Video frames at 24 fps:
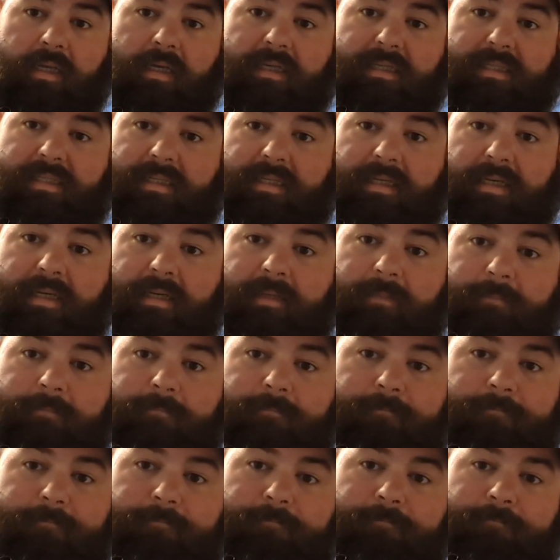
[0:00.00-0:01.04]
like I said,
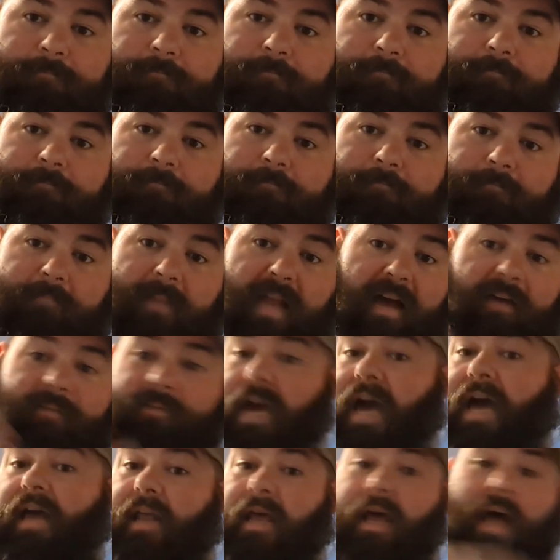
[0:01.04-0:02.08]

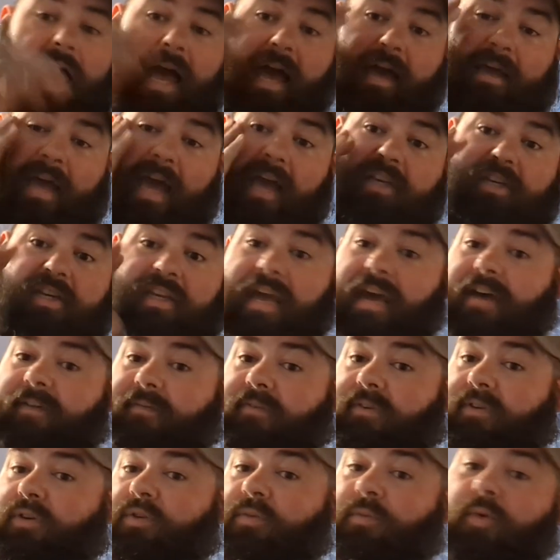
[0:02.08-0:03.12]
I've got I actually
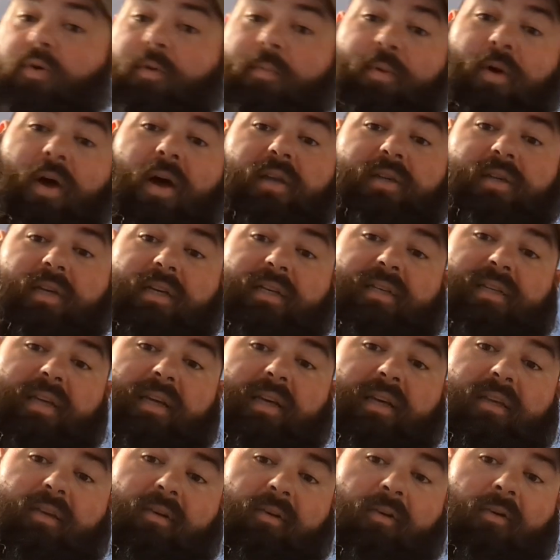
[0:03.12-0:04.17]
have two more projects
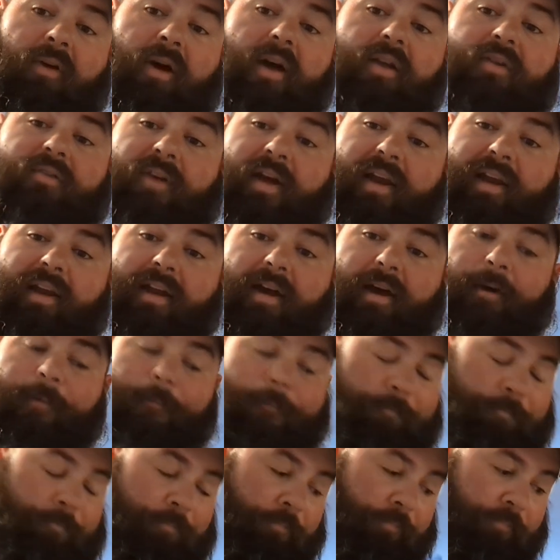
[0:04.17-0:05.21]
sitting in the garage right now,
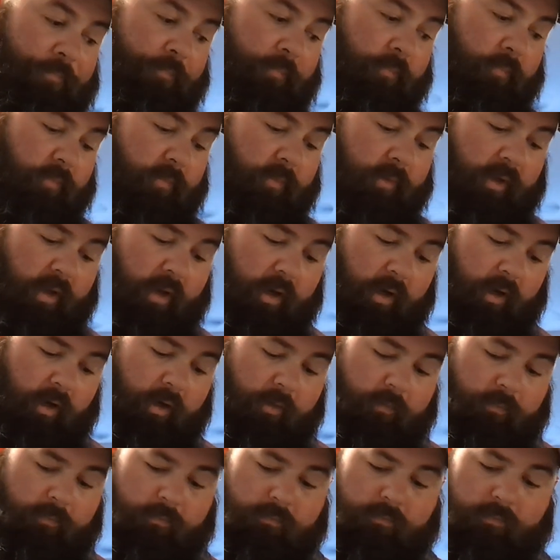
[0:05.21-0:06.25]

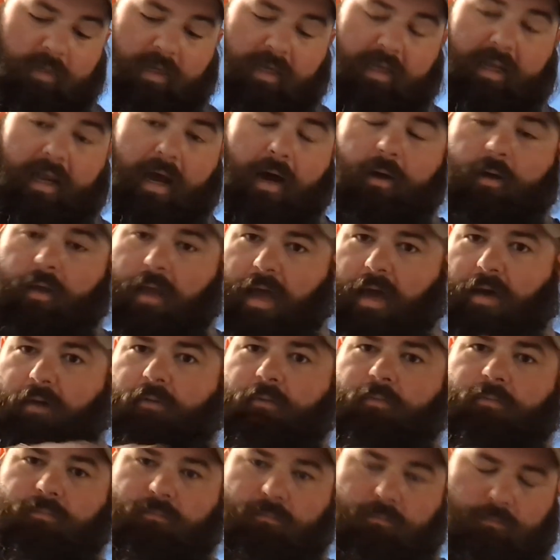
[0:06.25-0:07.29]
um, and I,
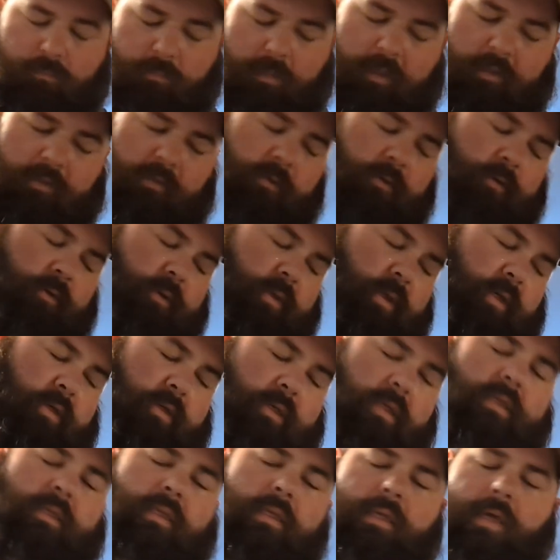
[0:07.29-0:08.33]
will introduce
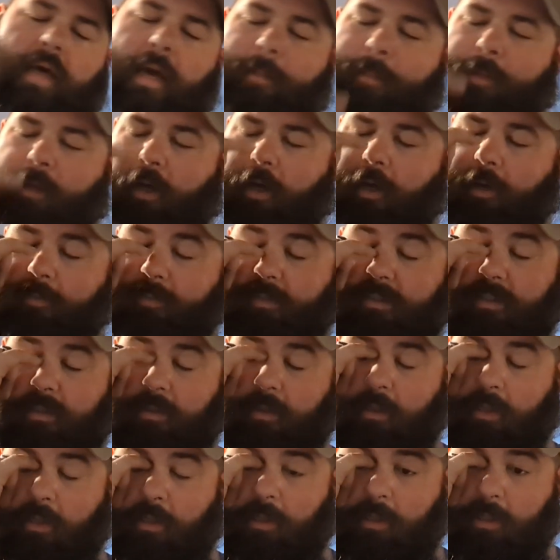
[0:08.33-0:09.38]
those as the time comes.
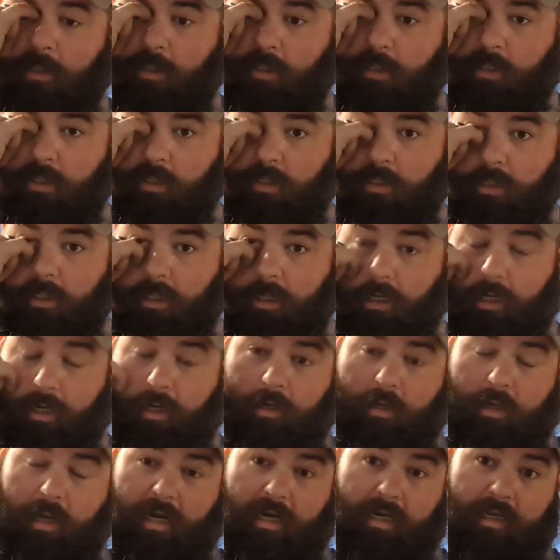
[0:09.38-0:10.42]

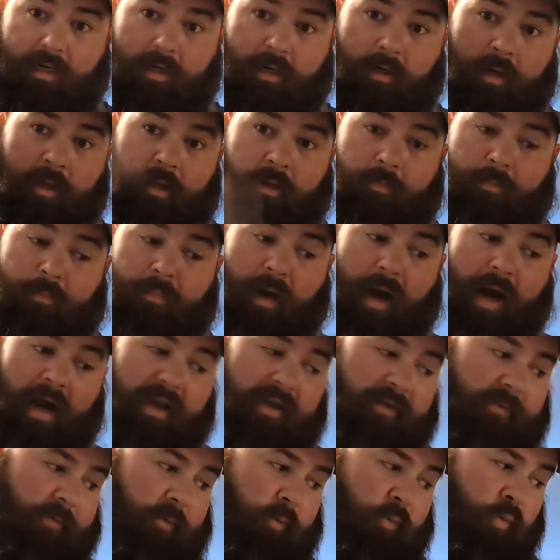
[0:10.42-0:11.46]
Uh, I need another
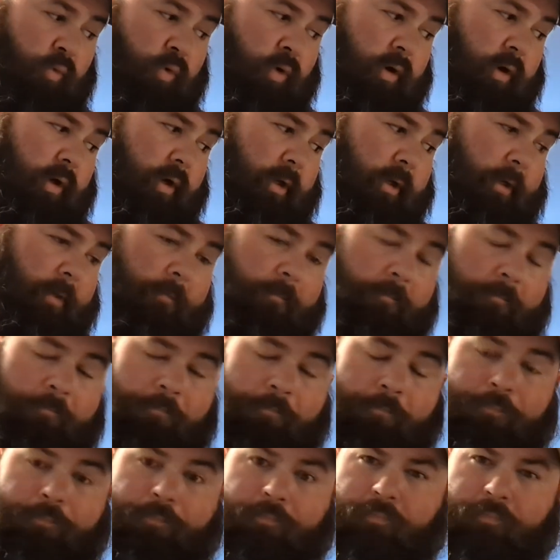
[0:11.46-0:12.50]
body for one.